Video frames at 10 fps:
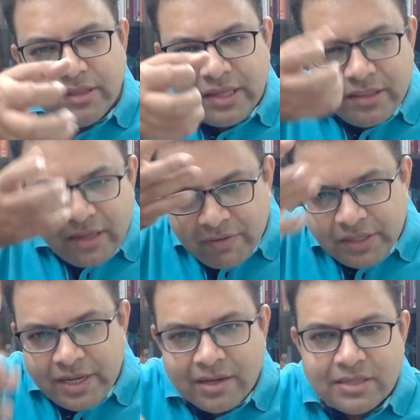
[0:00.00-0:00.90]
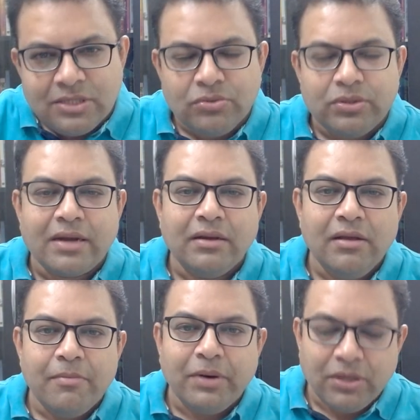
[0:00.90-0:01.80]
that they will take us into that
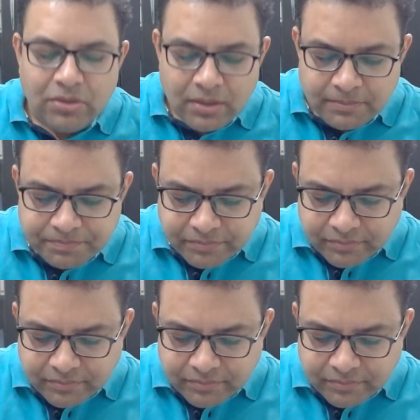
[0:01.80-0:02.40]
particular